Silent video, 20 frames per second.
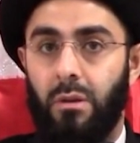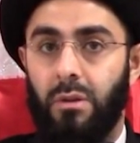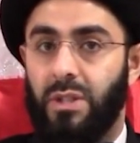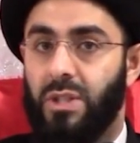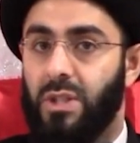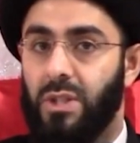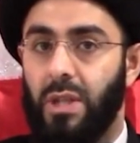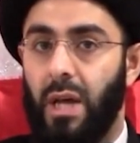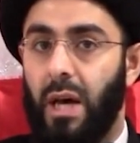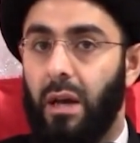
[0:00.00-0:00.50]

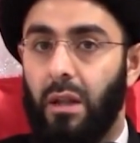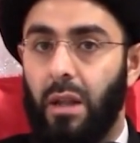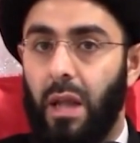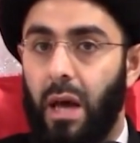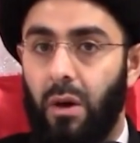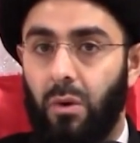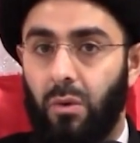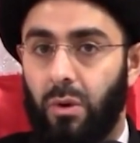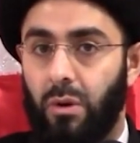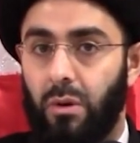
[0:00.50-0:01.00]
This is not
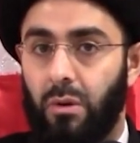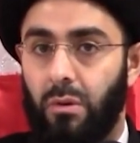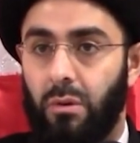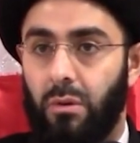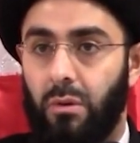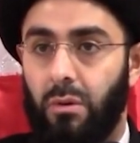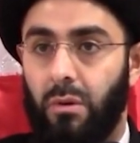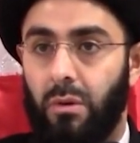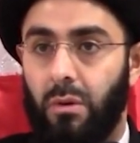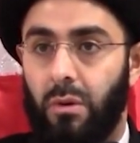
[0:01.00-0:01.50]
allowed.
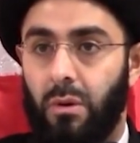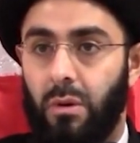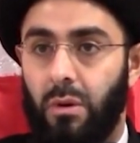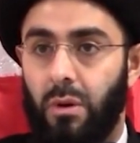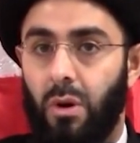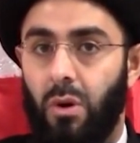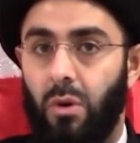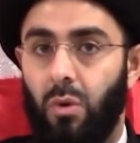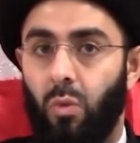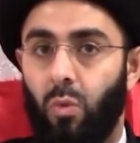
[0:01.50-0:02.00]

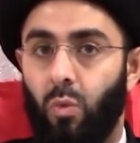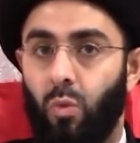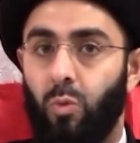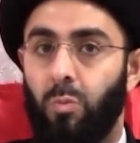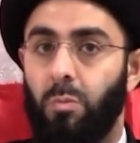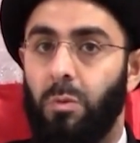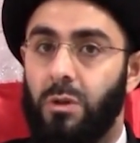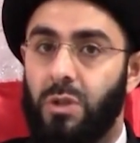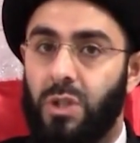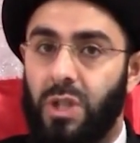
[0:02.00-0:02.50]

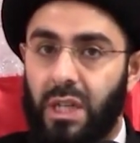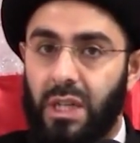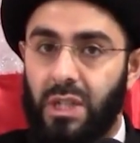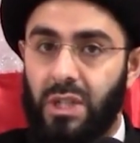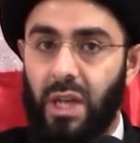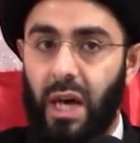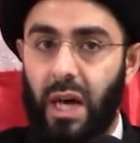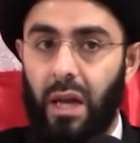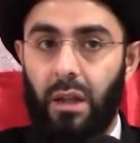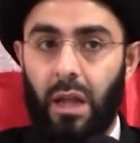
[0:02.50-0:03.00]
Music
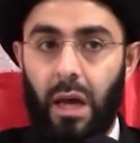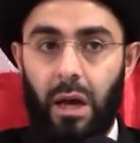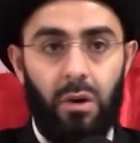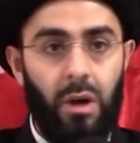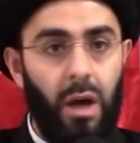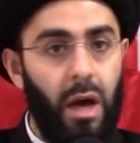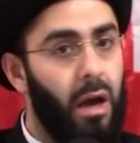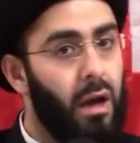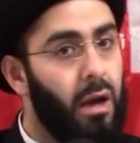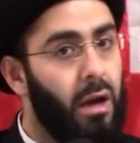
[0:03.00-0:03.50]
is not
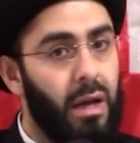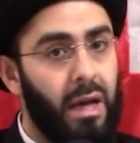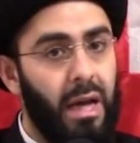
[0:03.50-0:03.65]
allowed